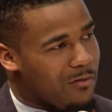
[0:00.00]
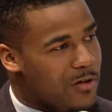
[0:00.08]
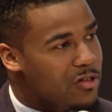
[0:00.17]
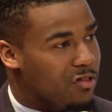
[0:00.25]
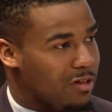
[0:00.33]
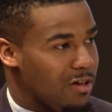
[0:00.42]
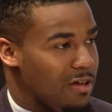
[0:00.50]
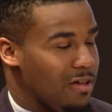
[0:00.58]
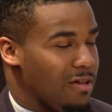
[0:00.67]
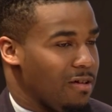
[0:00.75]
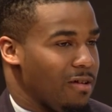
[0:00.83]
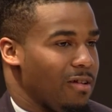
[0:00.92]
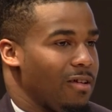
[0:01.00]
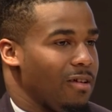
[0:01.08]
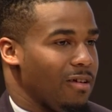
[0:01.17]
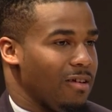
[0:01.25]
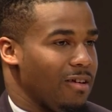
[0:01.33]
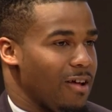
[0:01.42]
Eventually,
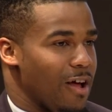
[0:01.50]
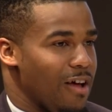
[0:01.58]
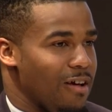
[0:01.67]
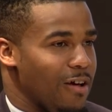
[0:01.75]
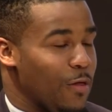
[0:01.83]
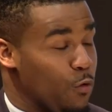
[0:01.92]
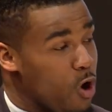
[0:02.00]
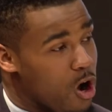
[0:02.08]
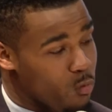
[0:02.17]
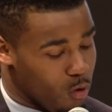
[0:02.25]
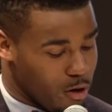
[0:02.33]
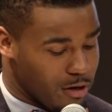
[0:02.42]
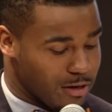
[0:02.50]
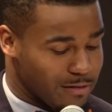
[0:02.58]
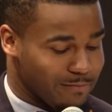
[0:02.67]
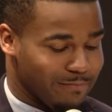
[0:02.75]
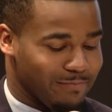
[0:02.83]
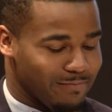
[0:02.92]
through hard
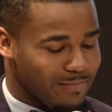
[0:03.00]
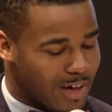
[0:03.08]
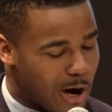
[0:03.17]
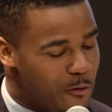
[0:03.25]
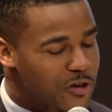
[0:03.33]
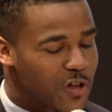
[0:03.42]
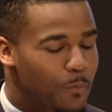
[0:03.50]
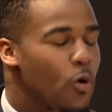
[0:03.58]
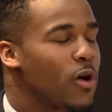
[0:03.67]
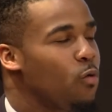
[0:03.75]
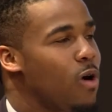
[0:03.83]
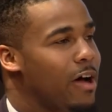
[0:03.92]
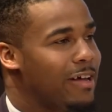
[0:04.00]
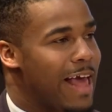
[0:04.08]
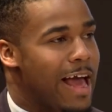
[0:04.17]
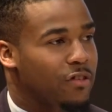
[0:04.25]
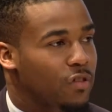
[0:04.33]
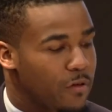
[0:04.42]
work, I reached a point where I could
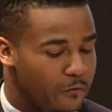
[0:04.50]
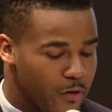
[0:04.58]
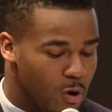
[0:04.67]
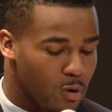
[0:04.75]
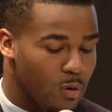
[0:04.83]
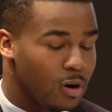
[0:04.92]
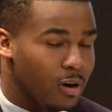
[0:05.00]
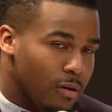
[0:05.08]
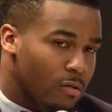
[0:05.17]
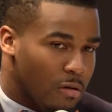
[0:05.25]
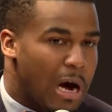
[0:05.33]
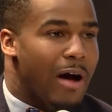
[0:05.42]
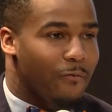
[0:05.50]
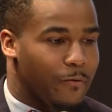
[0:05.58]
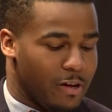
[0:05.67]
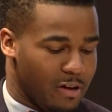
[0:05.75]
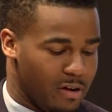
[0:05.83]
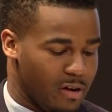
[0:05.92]
actually feel
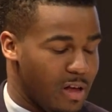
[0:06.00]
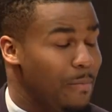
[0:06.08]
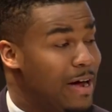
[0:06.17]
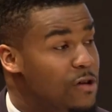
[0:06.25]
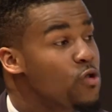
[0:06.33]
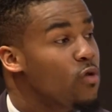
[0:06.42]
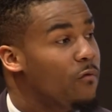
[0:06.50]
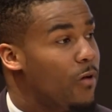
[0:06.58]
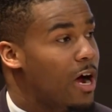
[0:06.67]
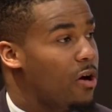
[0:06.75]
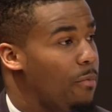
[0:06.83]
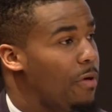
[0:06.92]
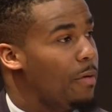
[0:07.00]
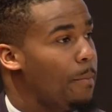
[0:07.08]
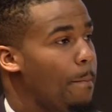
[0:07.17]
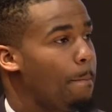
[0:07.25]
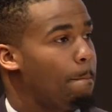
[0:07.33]
confident in my new environment.